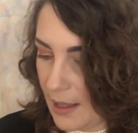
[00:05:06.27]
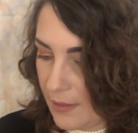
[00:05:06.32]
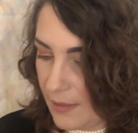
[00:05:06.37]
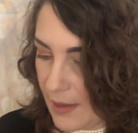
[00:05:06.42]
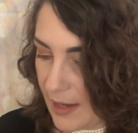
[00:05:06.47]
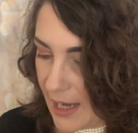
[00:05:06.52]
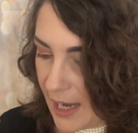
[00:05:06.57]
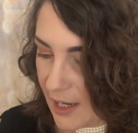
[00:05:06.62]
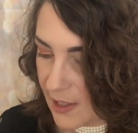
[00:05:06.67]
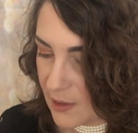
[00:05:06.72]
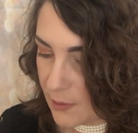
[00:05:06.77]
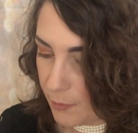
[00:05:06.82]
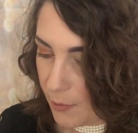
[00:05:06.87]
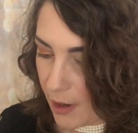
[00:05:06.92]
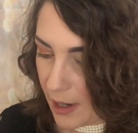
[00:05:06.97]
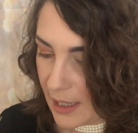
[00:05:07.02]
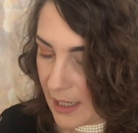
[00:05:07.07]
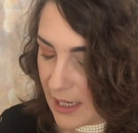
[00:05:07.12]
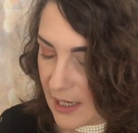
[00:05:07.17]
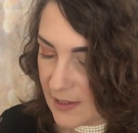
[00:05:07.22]
The next
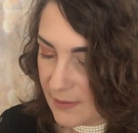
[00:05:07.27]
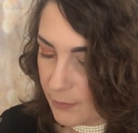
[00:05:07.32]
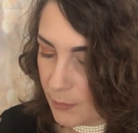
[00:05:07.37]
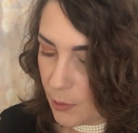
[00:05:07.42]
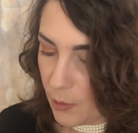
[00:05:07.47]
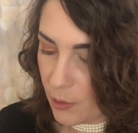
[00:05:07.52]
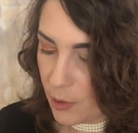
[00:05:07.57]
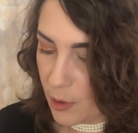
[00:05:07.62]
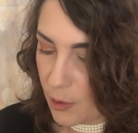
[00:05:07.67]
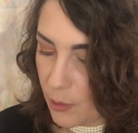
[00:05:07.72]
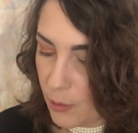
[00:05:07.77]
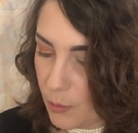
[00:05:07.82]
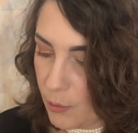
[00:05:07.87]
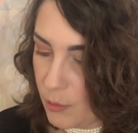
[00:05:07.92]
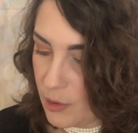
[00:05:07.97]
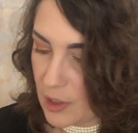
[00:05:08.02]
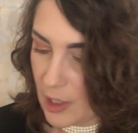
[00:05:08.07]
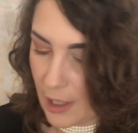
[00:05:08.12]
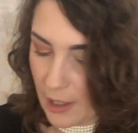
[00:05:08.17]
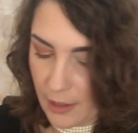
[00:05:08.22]
one is more
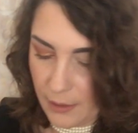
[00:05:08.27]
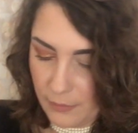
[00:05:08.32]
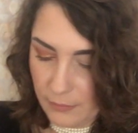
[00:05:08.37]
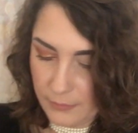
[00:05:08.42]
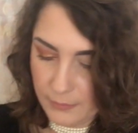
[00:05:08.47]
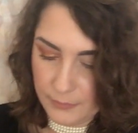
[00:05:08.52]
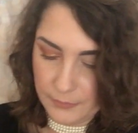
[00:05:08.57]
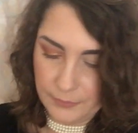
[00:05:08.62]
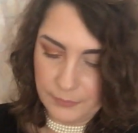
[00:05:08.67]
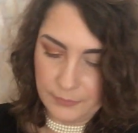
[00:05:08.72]
cool tone.